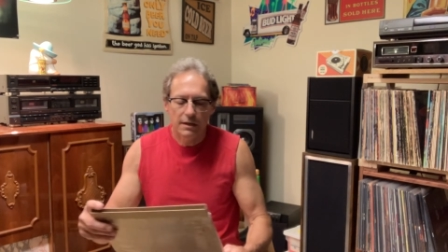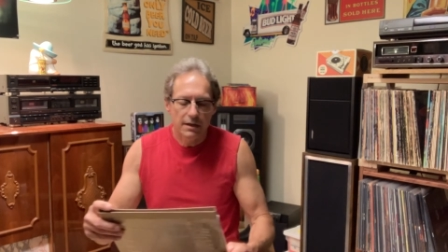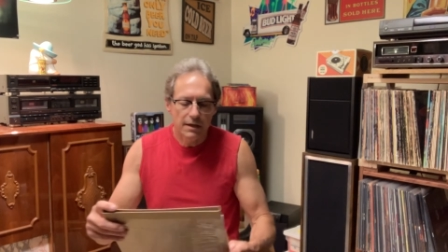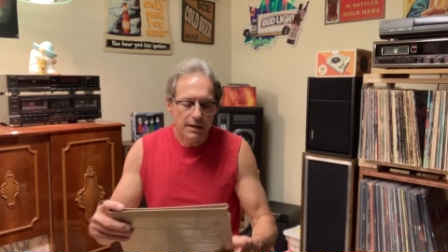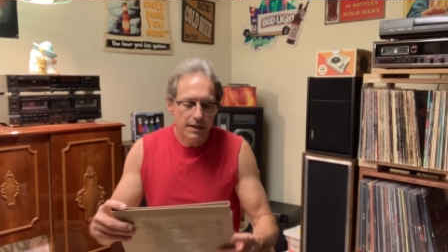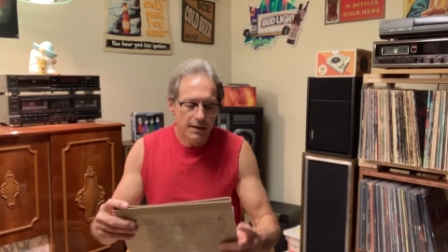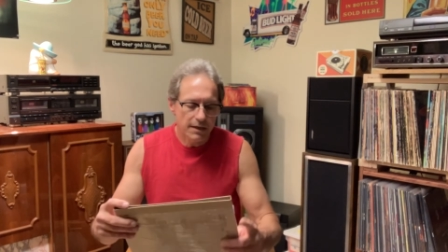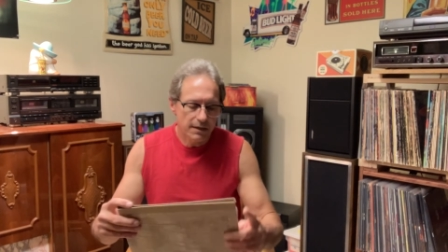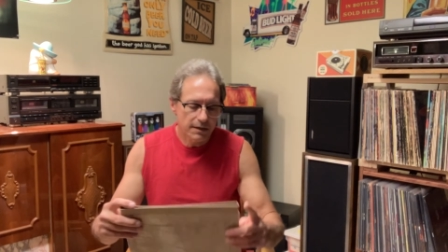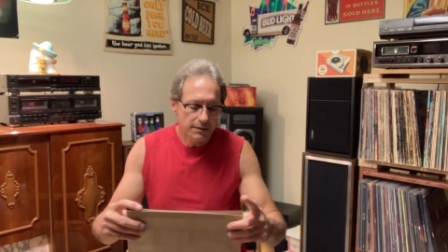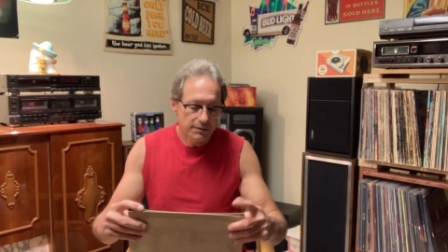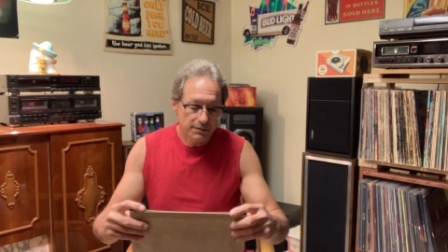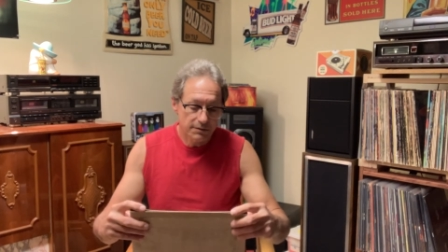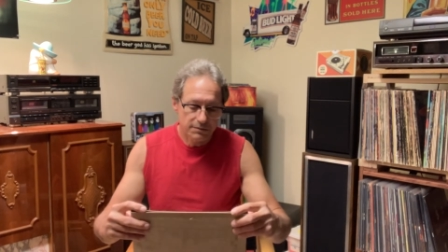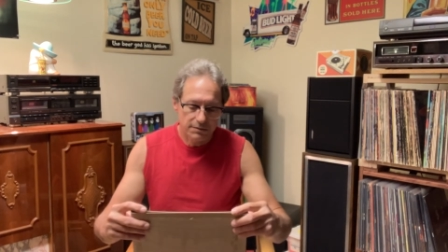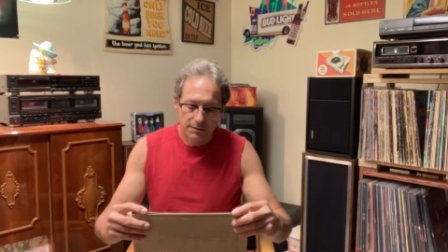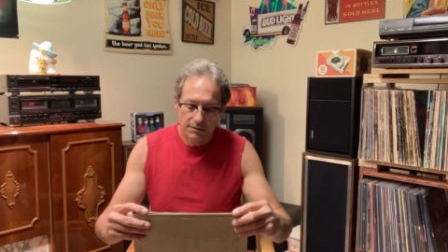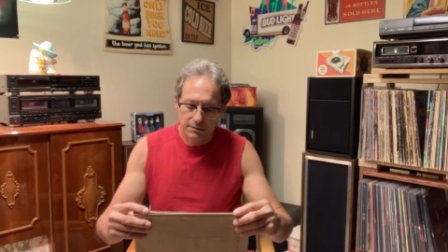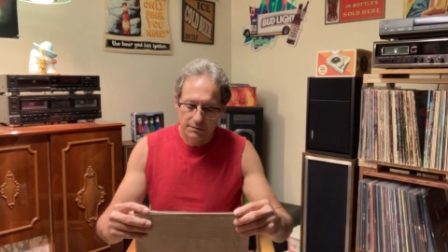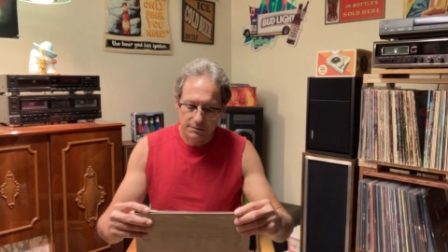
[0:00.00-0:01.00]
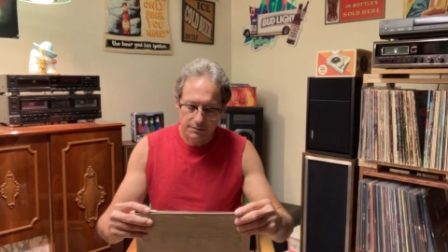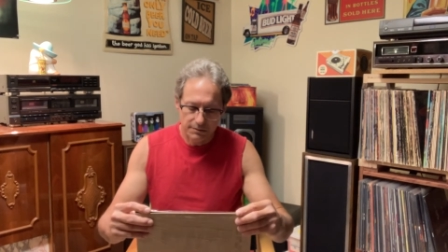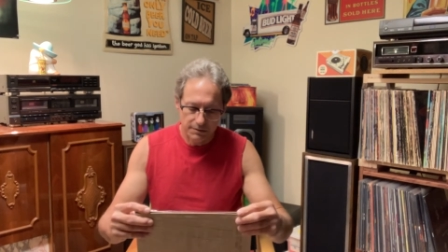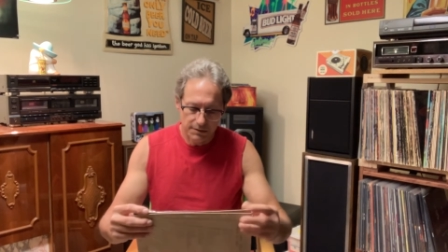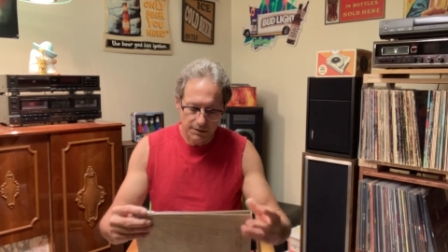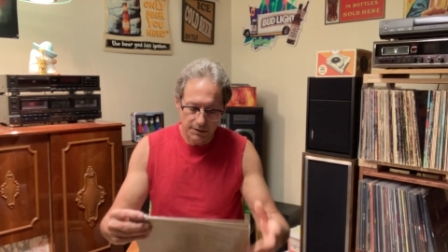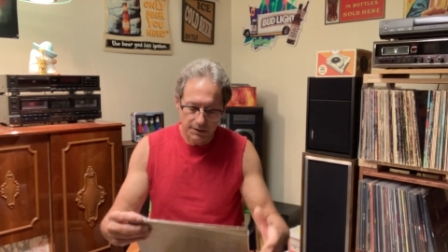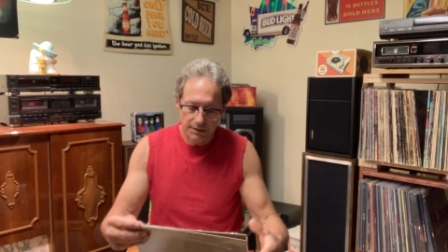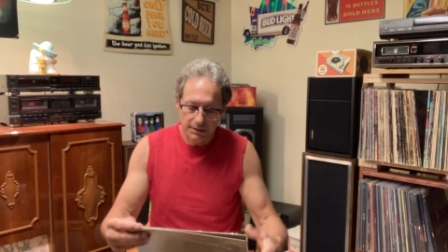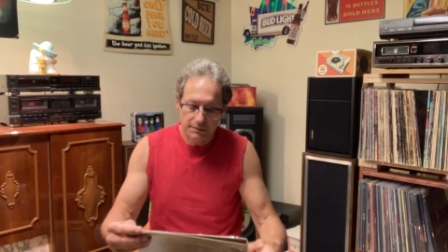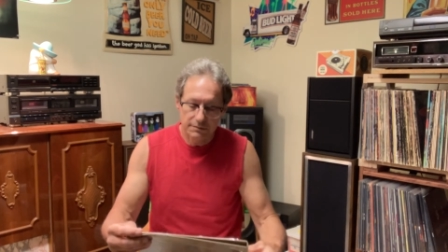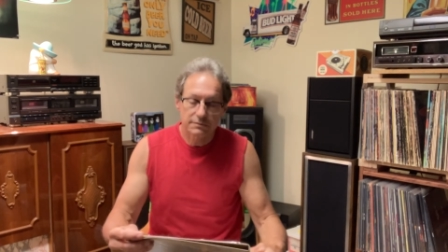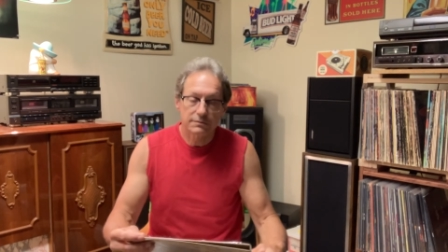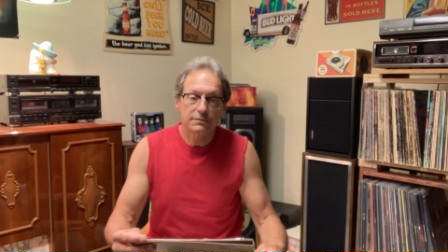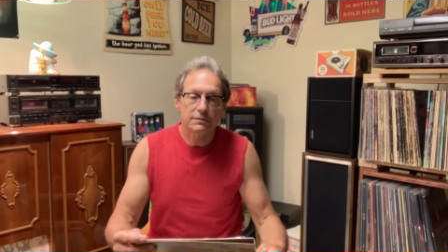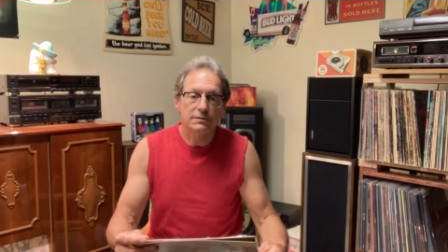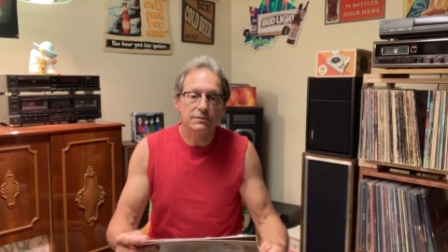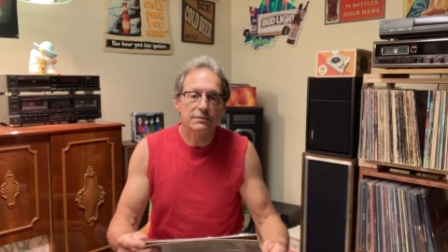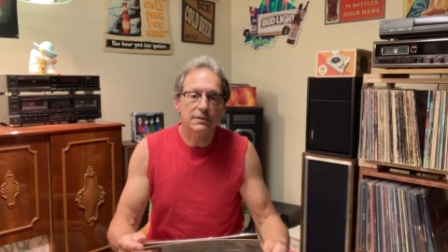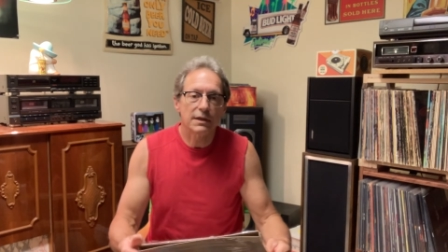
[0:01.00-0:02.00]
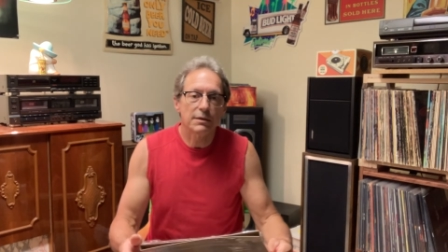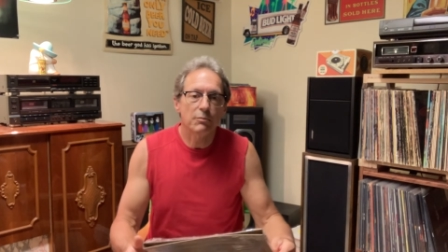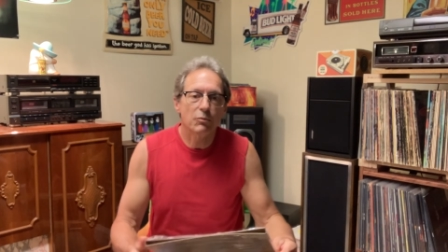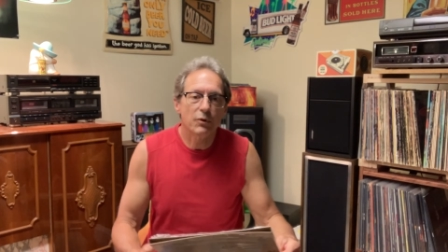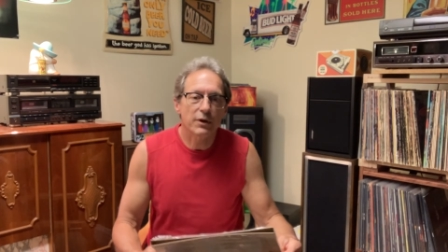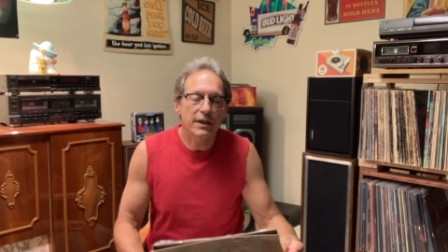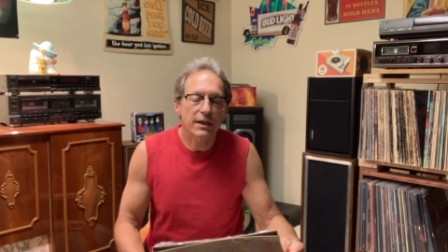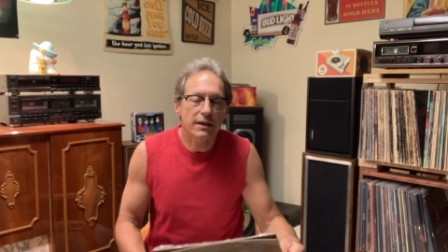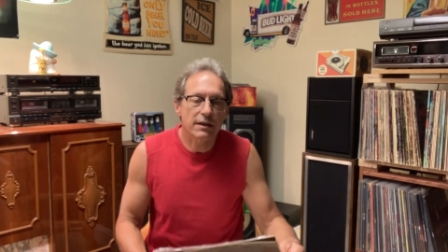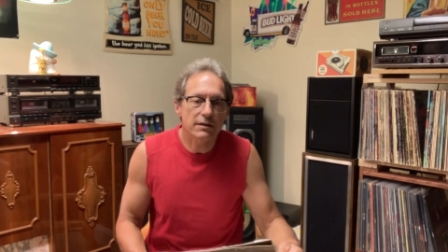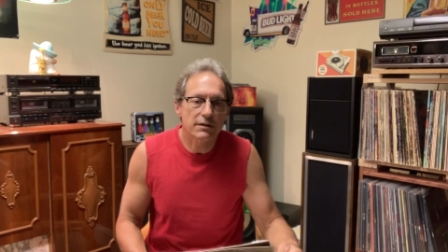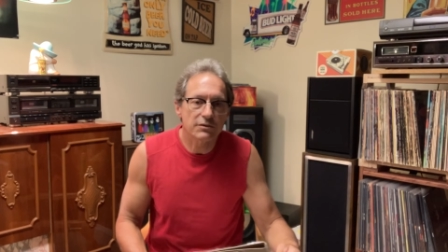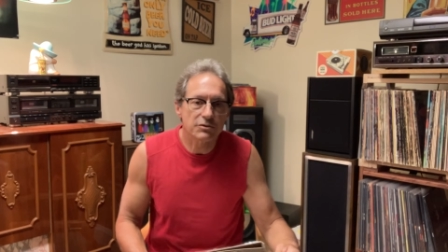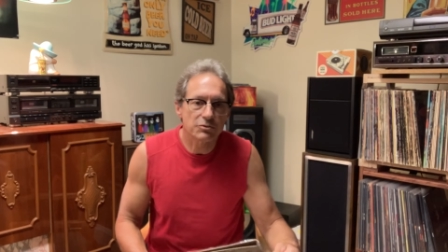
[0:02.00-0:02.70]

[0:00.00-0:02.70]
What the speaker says: And the same weekend